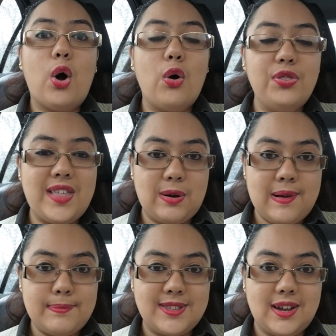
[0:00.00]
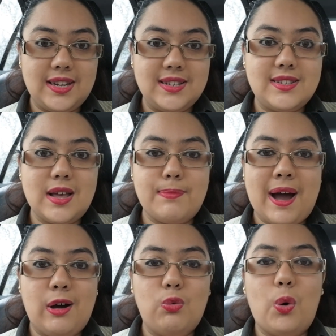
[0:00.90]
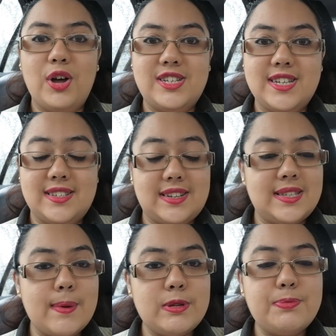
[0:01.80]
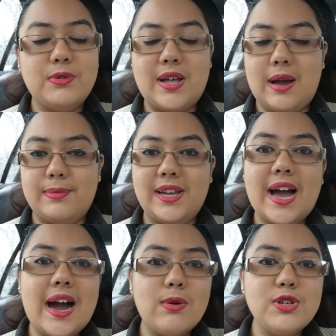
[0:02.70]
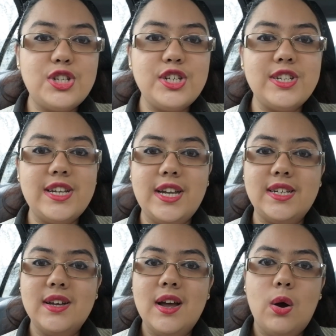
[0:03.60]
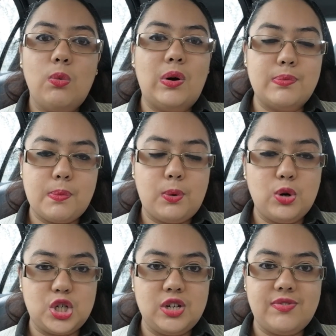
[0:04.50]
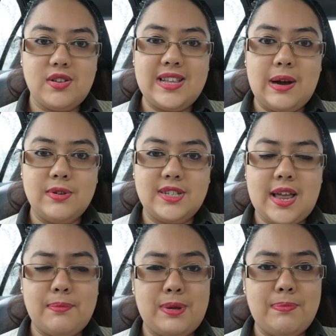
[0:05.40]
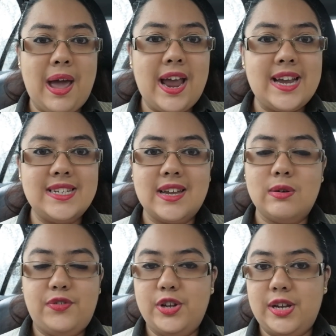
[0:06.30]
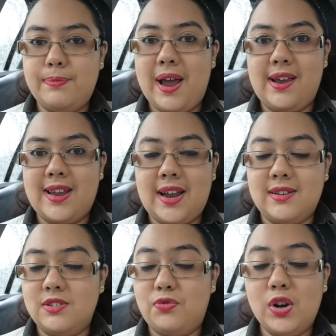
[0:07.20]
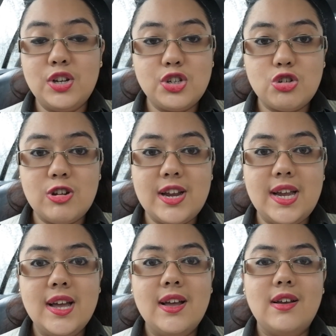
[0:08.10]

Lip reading: on their websites about what is acceptable, how many hours do you need, what proportion of those hours can be paid, and if you need paid and voluntary.